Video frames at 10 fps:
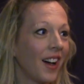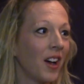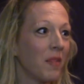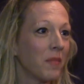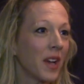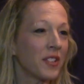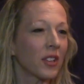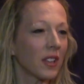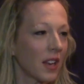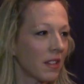I
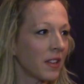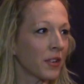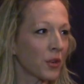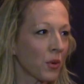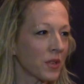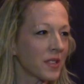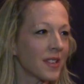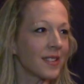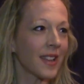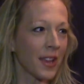took a lot of theater
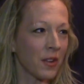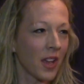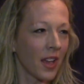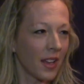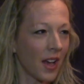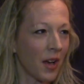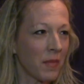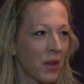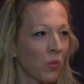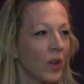courses. I
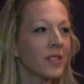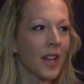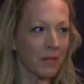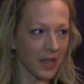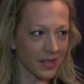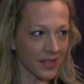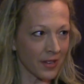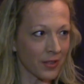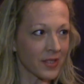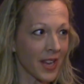at one time
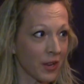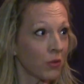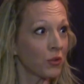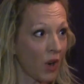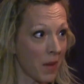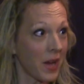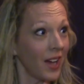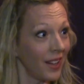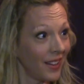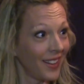considered
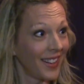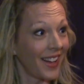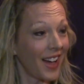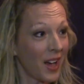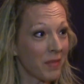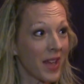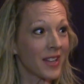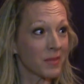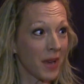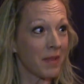psychodrama
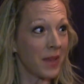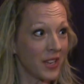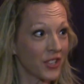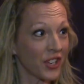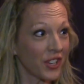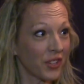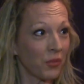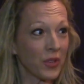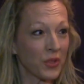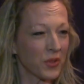as my major,
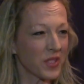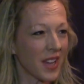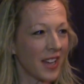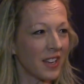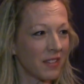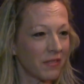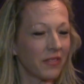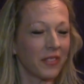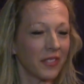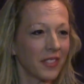which was kind of,
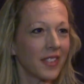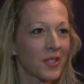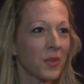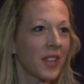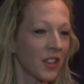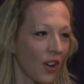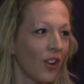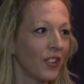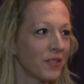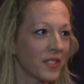that's what they
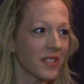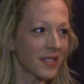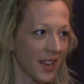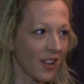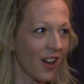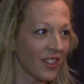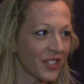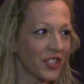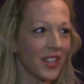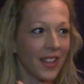called
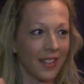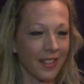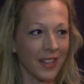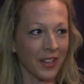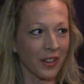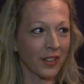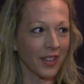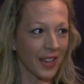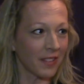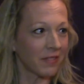psychology and theater,
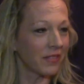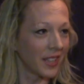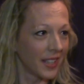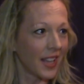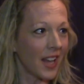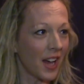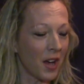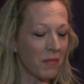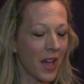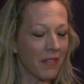kind of
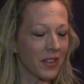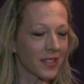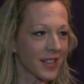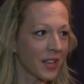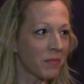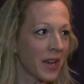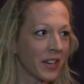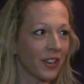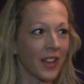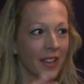having a psych
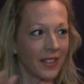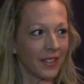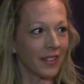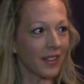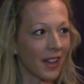major and